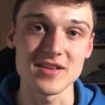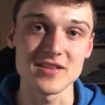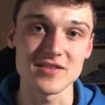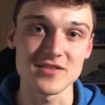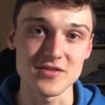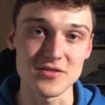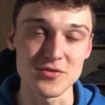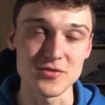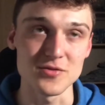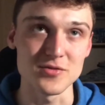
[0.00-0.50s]

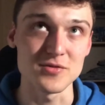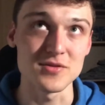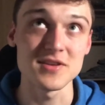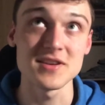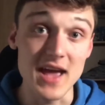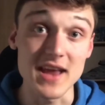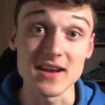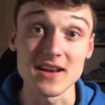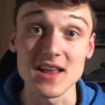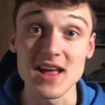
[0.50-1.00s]
soon.
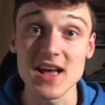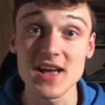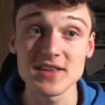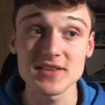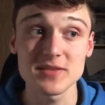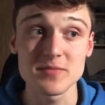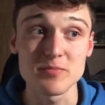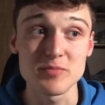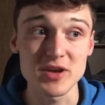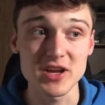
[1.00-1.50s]
And
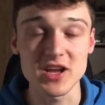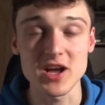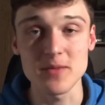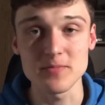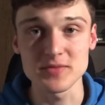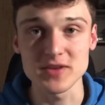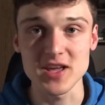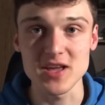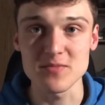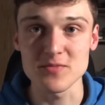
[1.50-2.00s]
last big
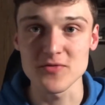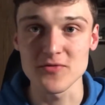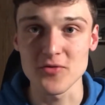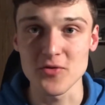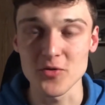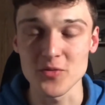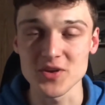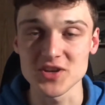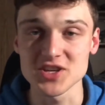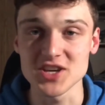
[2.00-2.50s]
update
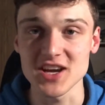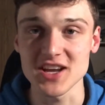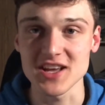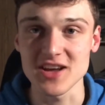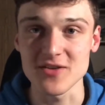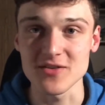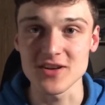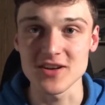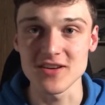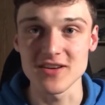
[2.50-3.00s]
before we check
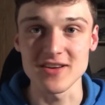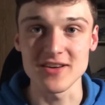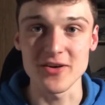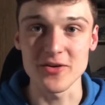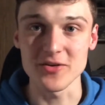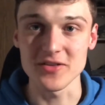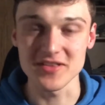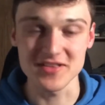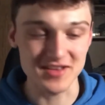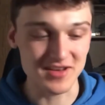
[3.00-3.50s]
out here and
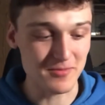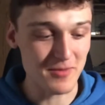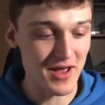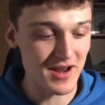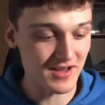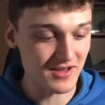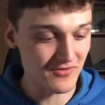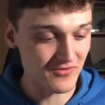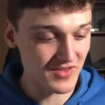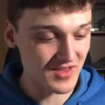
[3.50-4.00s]
go to the
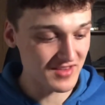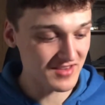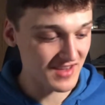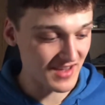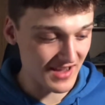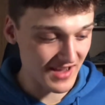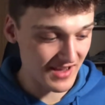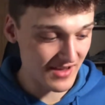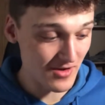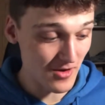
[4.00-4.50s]
cinematic of this
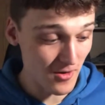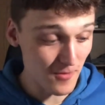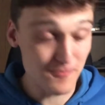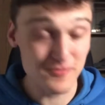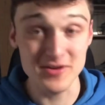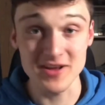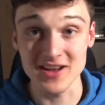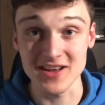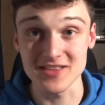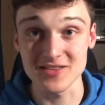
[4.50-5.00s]
guy.
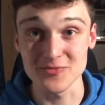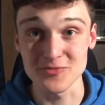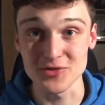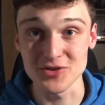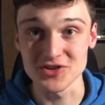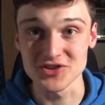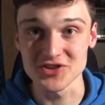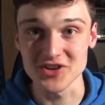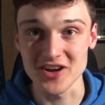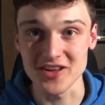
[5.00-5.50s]
Hopefully I get some
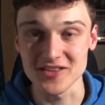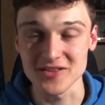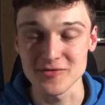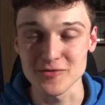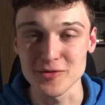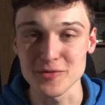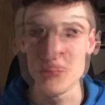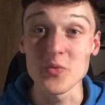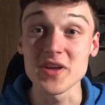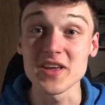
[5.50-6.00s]
good shots of
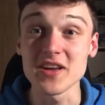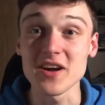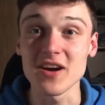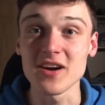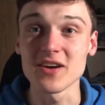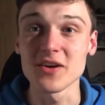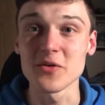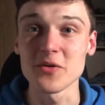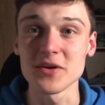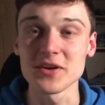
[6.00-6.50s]
him. We
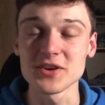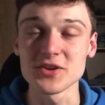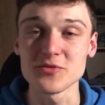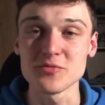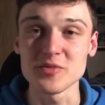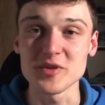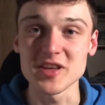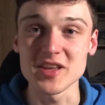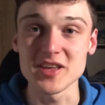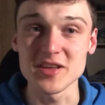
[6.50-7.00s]
are going to
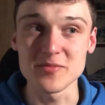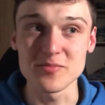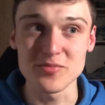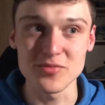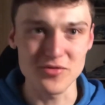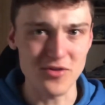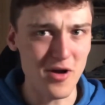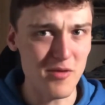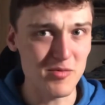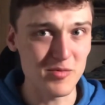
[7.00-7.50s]
be
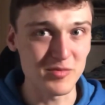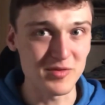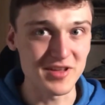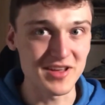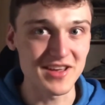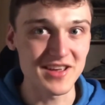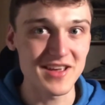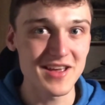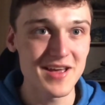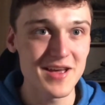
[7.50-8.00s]

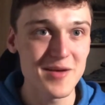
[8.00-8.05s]
probably